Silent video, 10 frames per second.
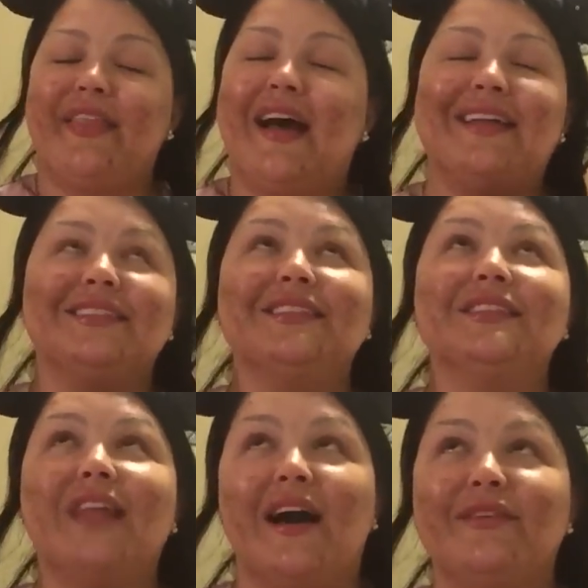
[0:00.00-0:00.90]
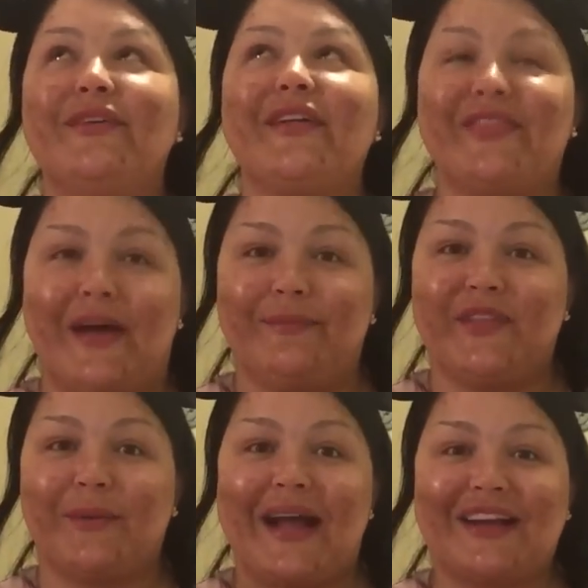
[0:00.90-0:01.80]
I love them.
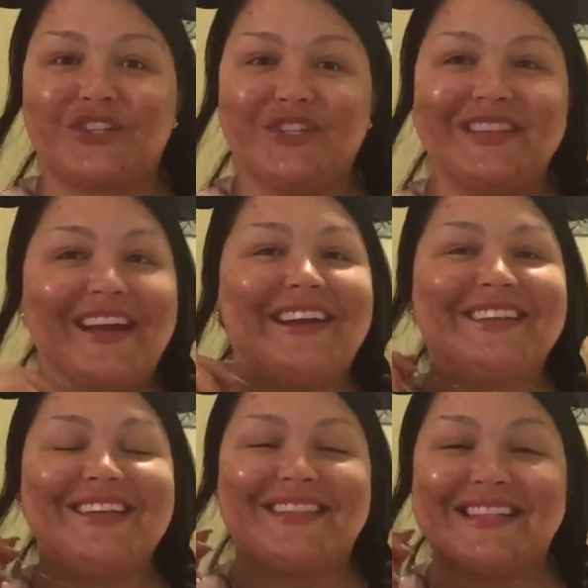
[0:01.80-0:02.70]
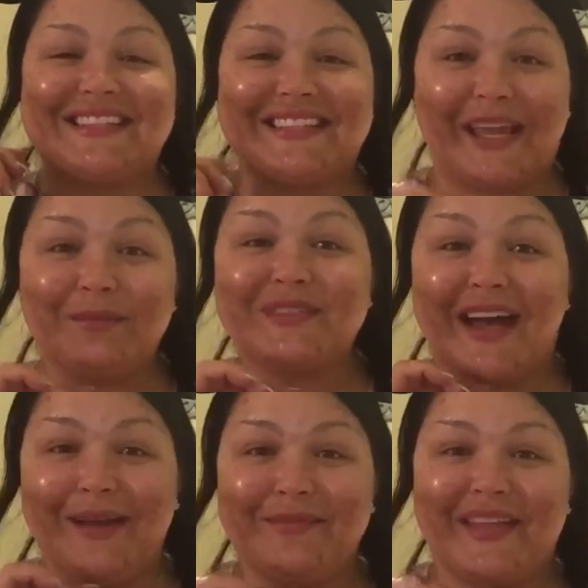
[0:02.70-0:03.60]
They were actually there at the same
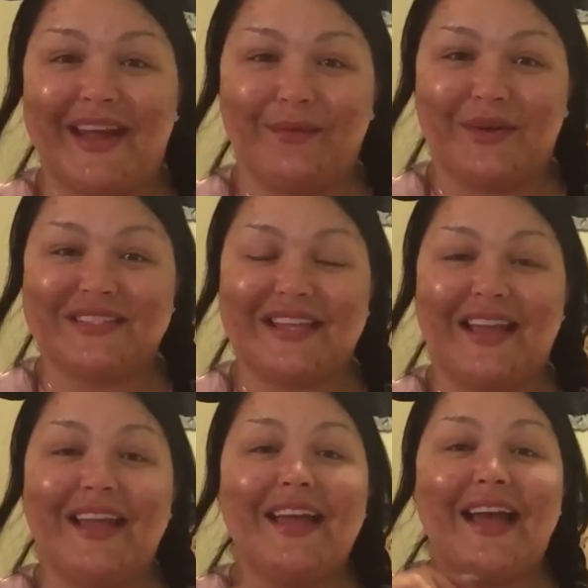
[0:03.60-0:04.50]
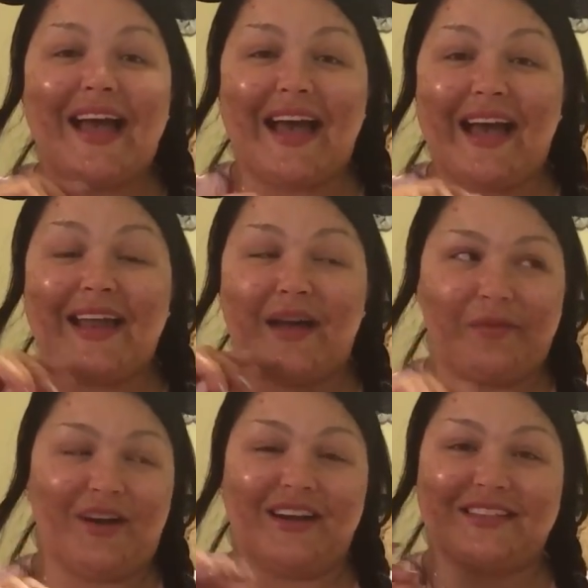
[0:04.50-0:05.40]
time that I was at
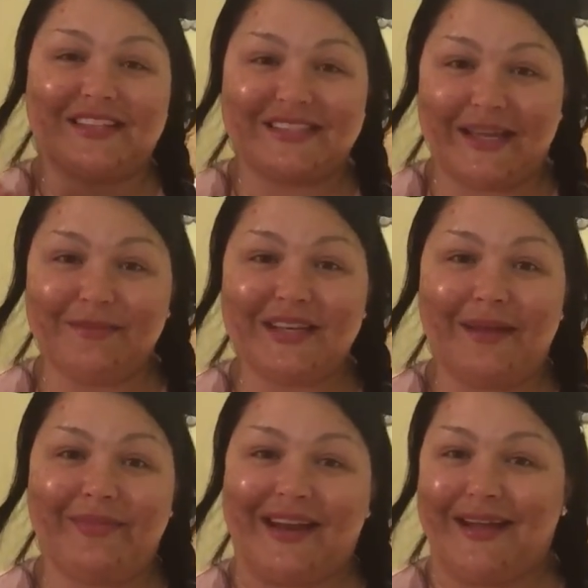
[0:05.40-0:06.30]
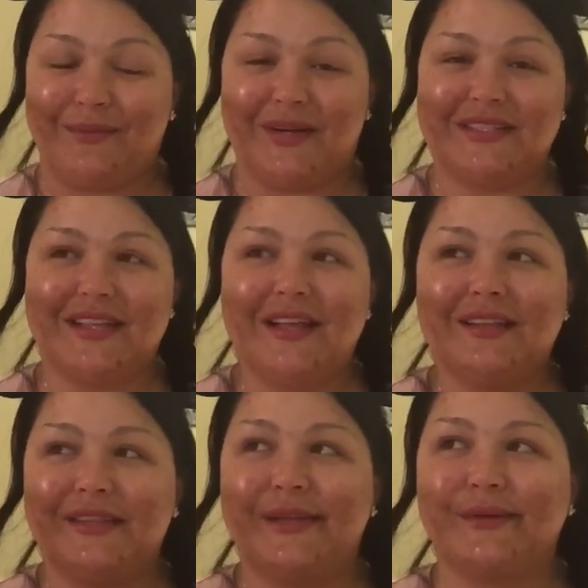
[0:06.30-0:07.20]
Epcot, at the same time that I was,
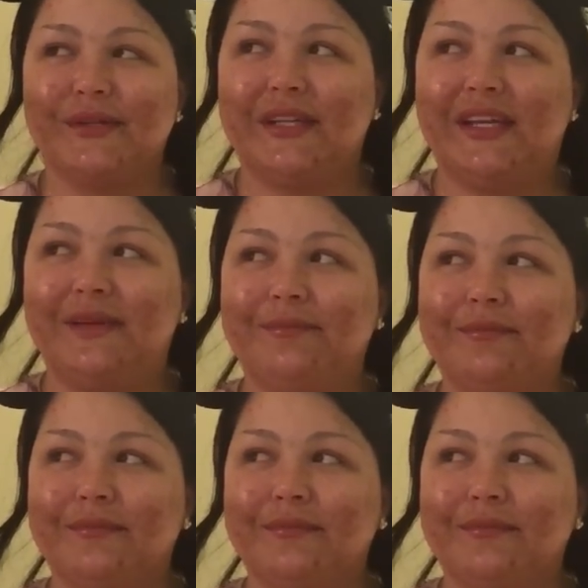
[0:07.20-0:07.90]
literally